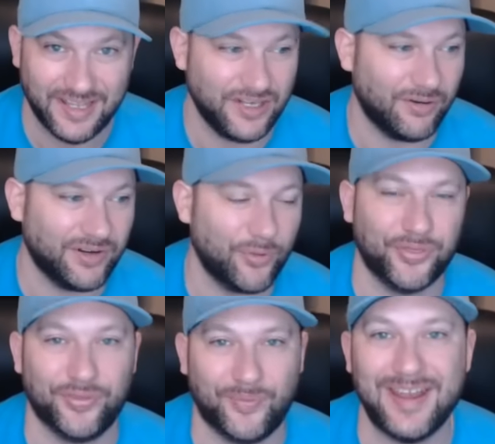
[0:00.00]
You don't go
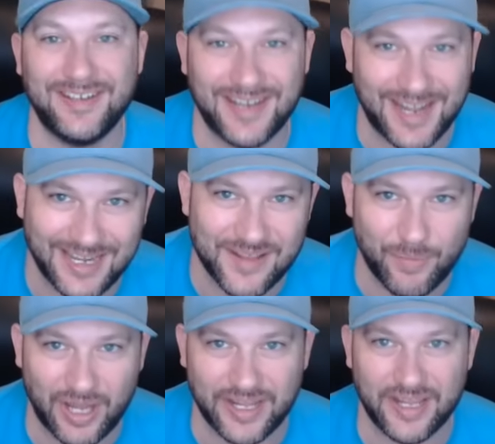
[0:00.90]
threaten
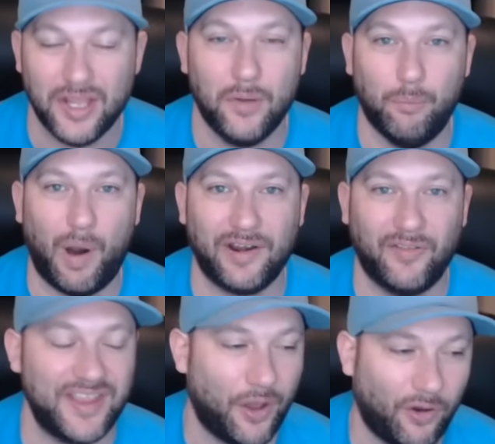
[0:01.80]
anybody
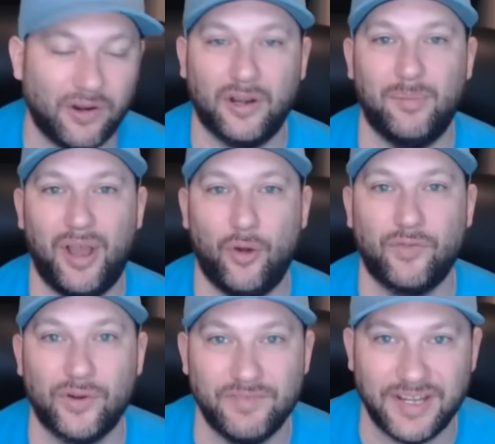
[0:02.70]
bodily harm
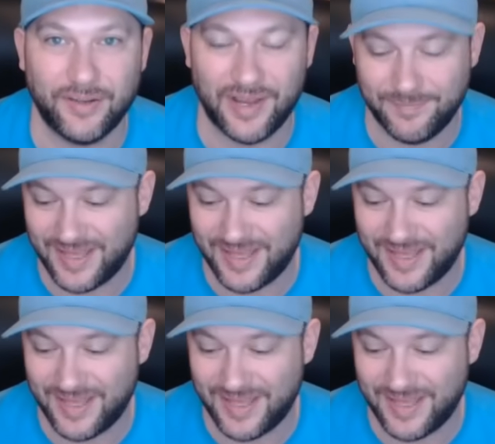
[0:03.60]
over a video game.